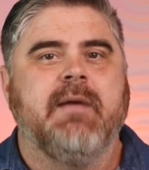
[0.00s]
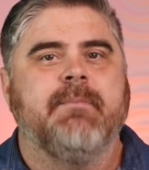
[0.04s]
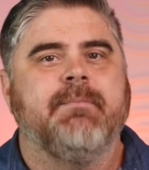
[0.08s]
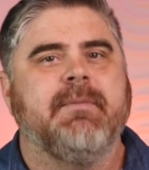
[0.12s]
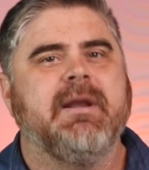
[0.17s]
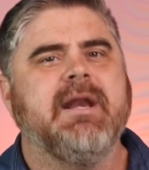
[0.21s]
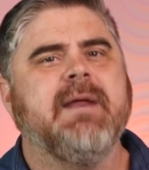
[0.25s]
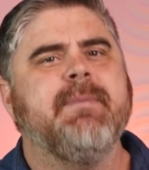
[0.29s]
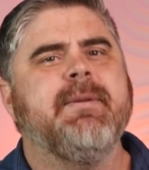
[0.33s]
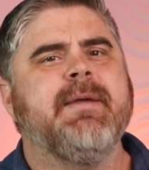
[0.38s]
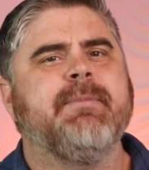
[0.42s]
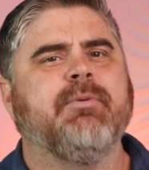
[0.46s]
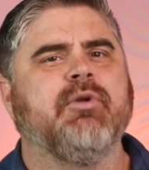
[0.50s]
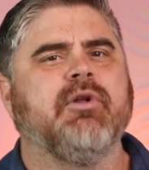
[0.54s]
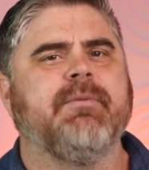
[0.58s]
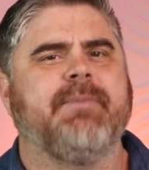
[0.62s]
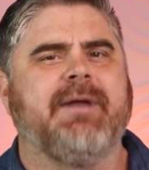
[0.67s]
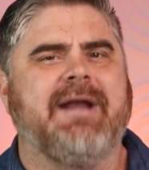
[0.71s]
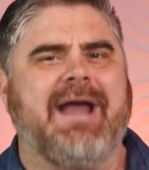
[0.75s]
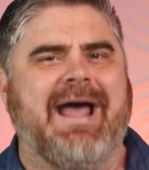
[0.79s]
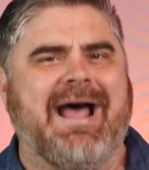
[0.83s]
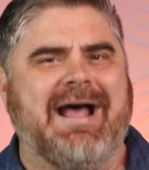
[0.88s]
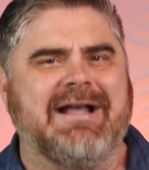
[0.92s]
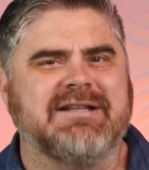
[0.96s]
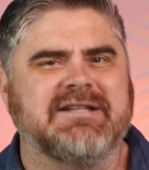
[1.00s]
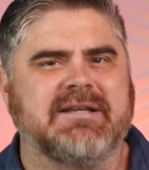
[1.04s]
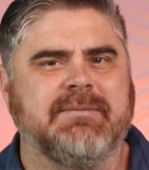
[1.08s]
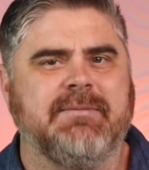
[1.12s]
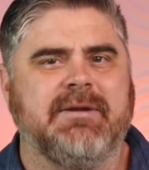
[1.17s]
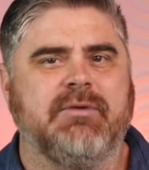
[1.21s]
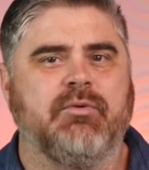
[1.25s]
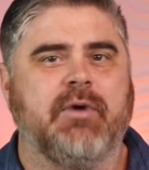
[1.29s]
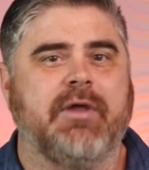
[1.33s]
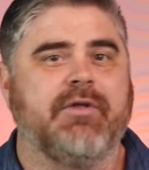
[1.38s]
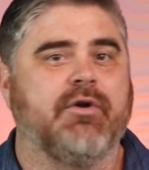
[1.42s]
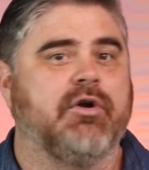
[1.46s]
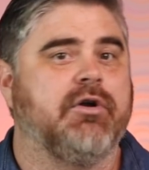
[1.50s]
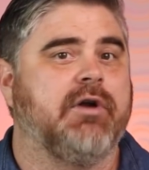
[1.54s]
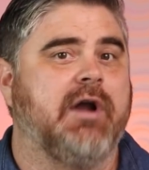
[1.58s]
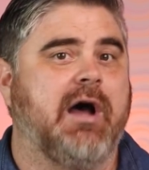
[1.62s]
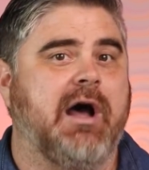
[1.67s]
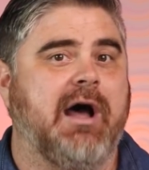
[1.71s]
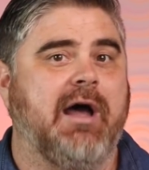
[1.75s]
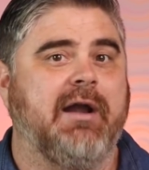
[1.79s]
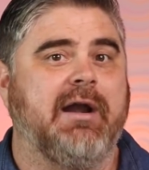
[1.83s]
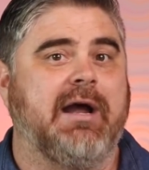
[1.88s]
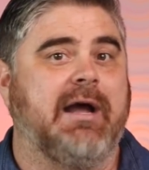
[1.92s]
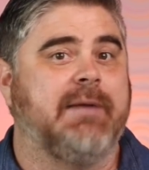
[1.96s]
Many people have been asking me whether or
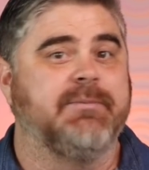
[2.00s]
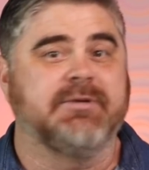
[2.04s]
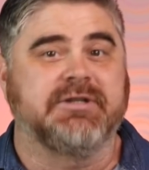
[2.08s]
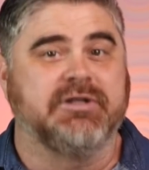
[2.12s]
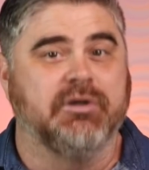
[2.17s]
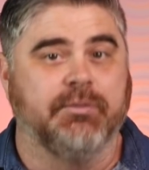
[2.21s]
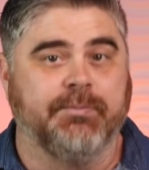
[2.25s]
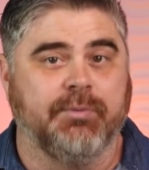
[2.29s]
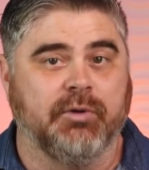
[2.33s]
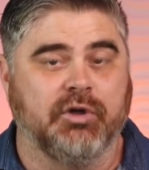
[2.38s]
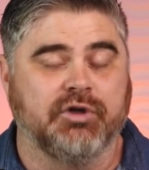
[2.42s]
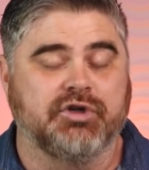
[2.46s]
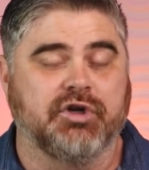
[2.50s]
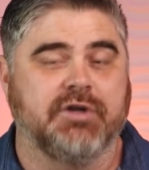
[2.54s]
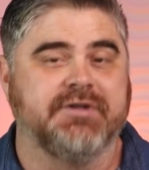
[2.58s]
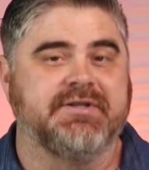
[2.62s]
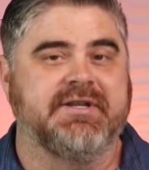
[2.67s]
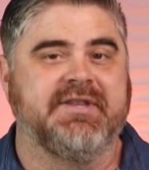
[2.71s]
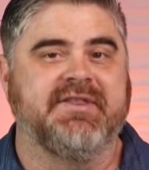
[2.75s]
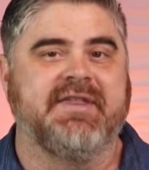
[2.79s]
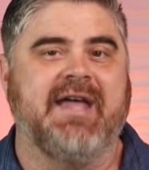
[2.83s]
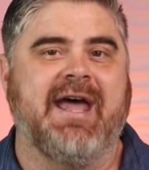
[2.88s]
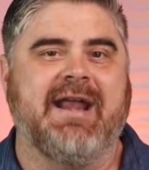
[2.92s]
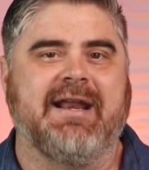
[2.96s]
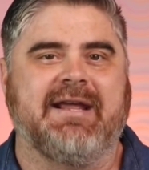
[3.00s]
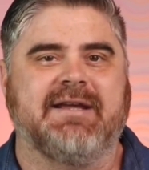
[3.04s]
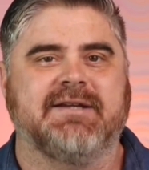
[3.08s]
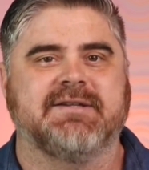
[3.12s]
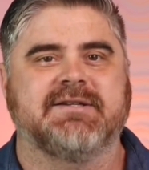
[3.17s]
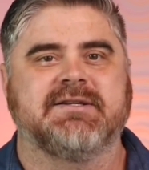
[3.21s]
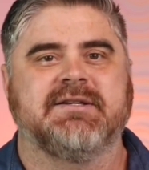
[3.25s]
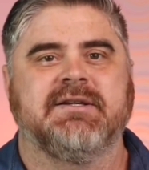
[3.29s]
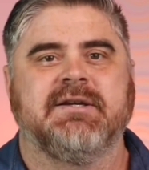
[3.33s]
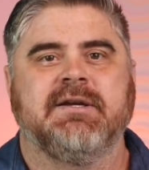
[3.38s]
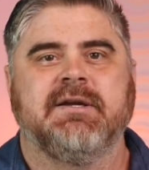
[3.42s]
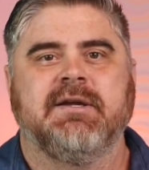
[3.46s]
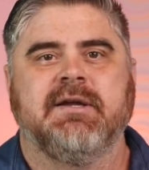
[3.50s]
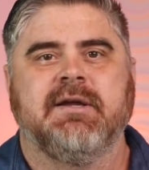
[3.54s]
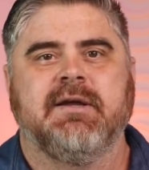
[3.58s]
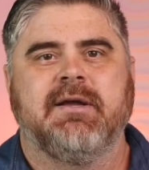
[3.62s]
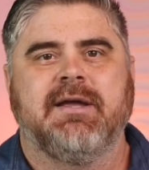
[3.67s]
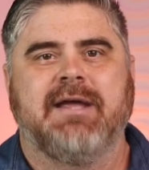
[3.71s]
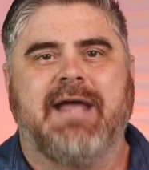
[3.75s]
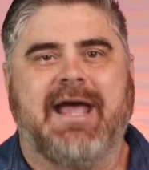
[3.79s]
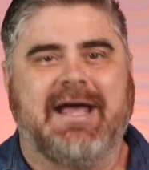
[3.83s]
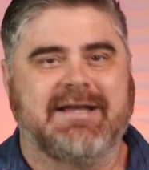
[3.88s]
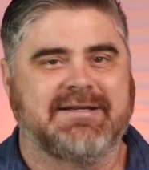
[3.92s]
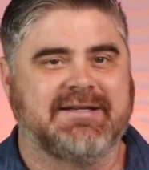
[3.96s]
not I'm still bullish on Synthetix.
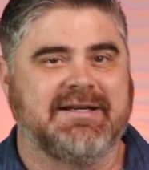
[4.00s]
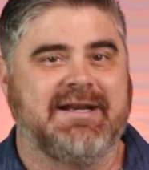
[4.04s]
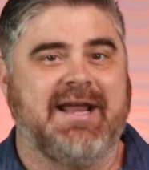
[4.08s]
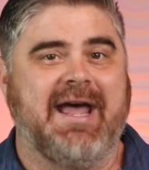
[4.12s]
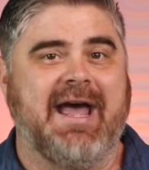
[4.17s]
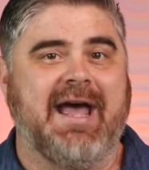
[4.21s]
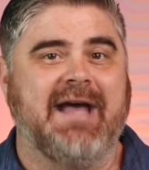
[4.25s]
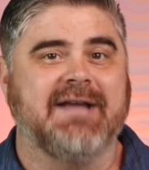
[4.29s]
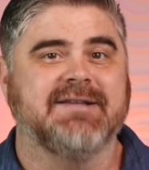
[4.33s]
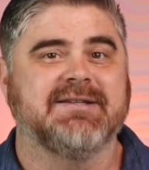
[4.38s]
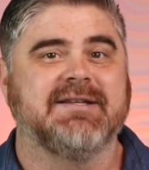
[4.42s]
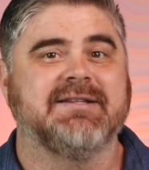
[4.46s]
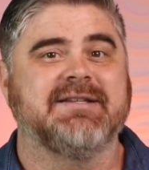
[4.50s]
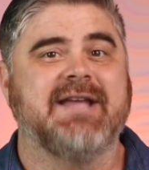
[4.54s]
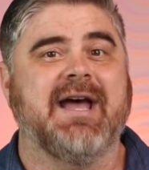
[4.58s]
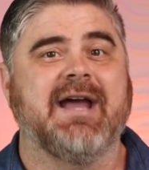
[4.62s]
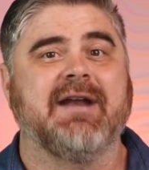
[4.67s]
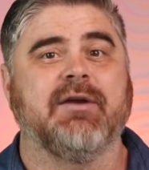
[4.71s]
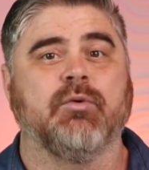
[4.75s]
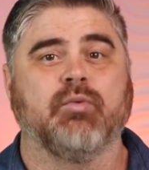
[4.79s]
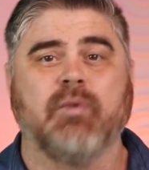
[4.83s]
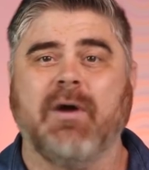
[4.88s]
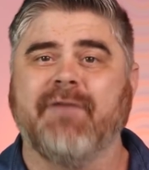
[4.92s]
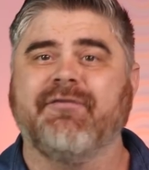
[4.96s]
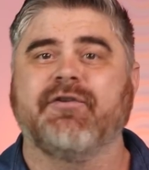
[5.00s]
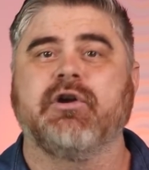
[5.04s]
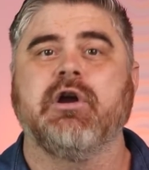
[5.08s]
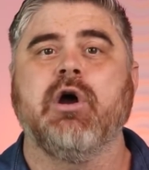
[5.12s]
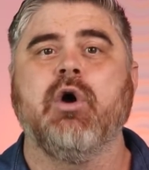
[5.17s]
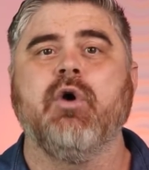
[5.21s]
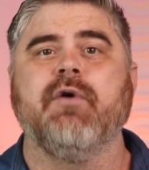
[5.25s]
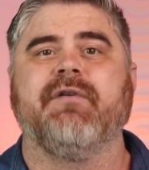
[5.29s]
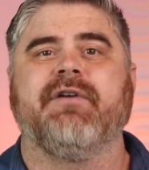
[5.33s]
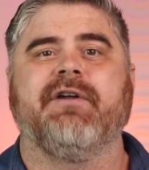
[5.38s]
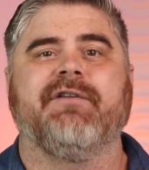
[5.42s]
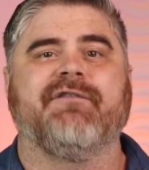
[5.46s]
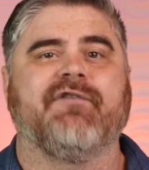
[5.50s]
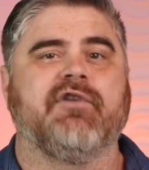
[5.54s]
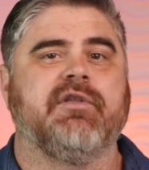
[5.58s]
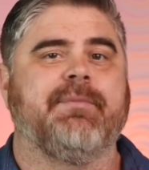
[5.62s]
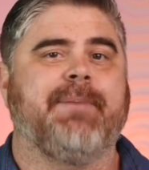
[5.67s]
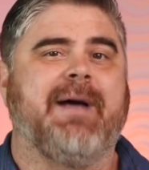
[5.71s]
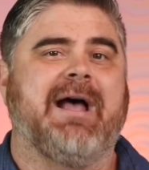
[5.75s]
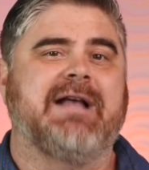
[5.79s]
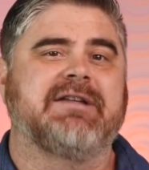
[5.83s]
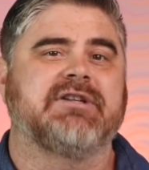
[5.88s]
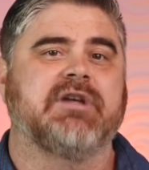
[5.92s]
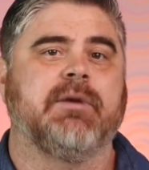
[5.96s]
SNX has had a rough go of it for the
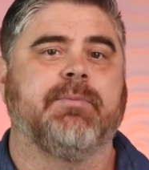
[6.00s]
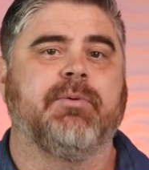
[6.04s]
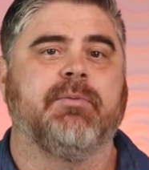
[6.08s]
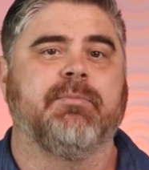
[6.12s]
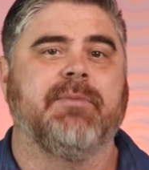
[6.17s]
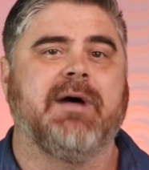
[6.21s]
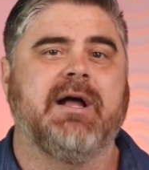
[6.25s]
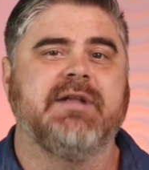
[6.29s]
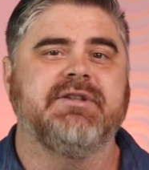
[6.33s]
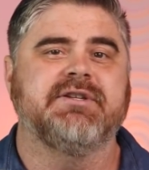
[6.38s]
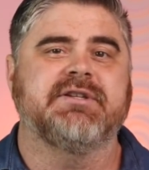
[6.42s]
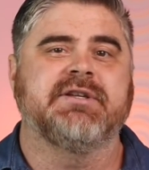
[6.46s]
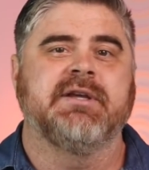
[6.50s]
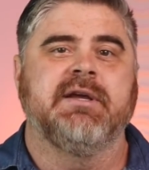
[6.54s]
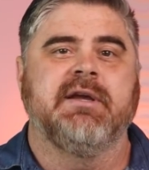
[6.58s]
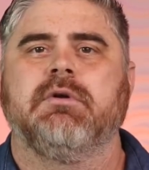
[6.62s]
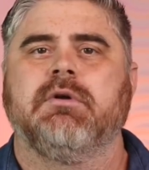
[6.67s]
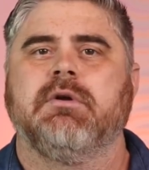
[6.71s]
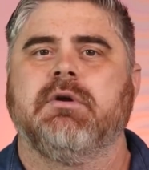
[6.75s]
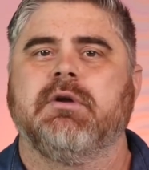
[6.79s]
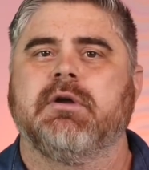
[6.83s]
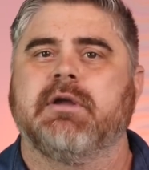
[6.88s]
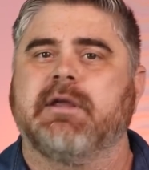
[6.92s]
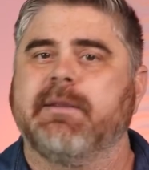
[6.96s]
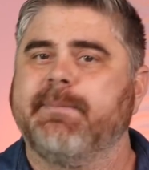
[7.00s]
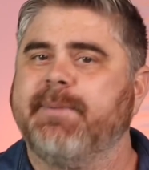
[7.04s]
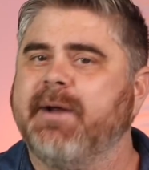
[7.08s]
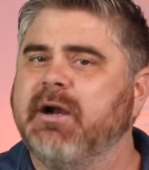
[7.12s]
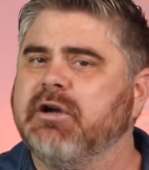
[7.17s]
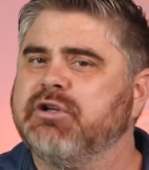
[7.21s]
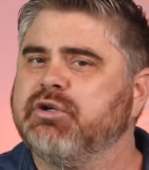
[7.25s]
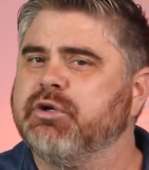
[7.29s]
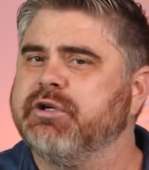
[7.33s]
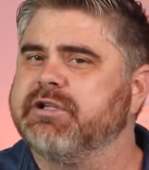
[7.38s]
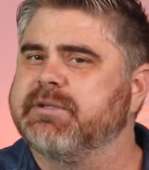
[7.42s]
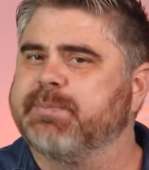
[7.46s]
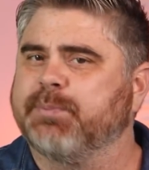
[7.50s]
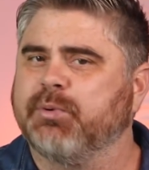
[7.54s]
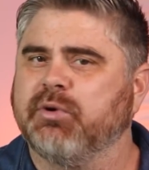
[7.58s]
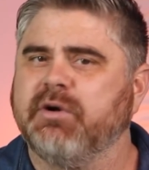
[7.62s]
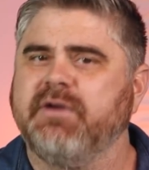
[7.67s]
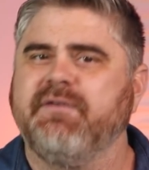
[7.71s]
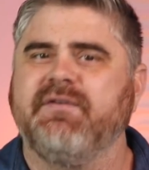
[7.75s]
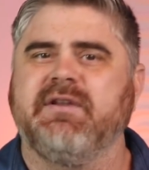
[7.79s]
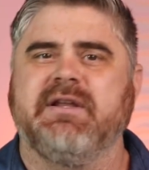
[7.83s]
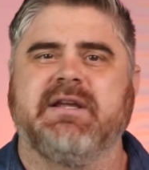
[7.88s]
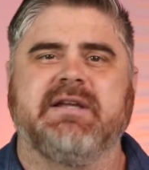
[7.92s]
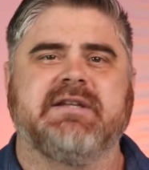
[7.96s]
past couple months compared to its
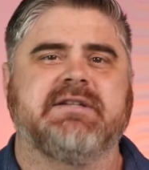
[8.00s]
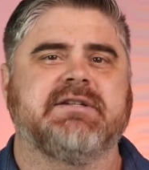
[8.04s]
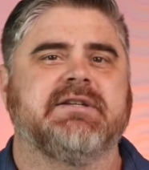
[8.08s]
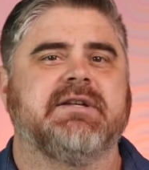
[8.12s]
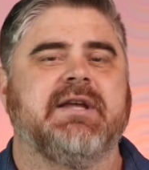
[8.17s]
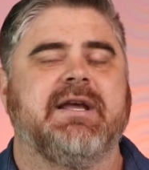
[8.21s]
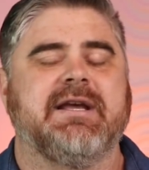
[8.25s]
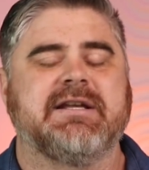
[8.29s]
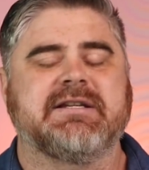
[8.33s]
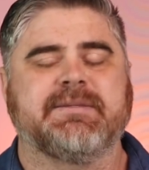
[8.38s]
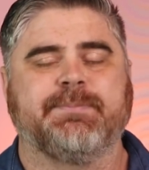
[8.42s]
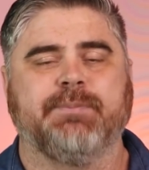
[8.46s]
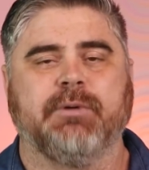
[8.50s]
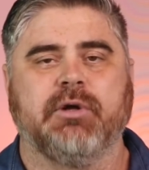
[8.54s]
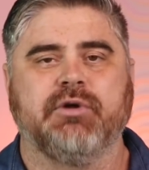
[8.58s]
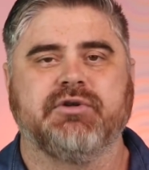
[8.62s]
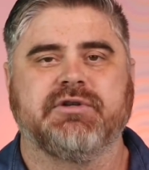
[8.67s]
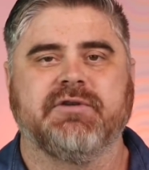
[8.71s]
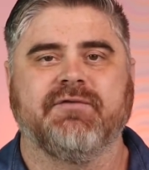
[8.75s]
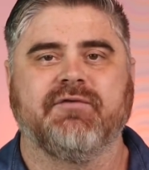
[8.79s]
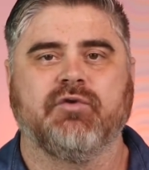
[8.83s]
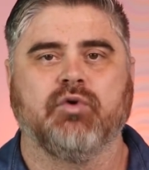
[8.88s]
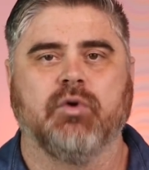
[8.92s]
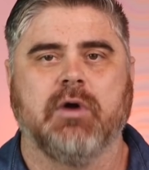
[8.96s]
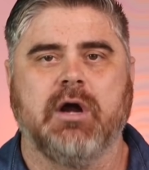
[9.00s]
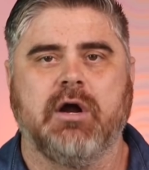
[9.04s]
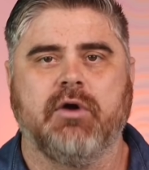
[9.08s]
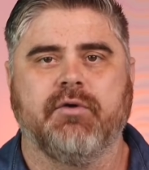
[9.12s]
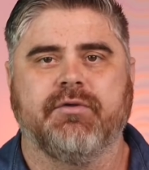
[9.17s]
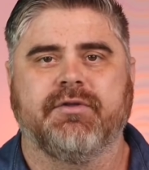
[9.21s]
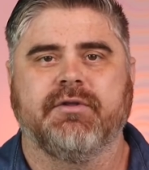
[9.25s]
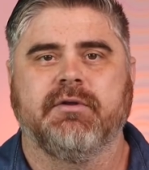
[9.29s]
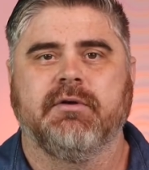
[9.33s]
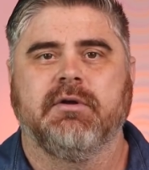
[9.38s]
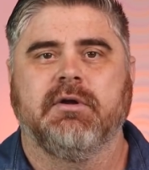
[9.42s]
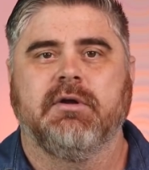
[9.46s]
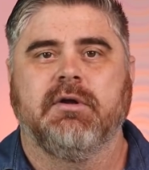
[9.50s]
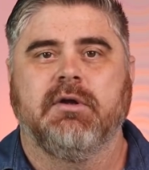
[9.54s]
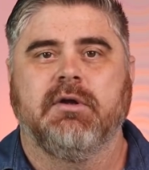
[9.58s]
previous explosive growth.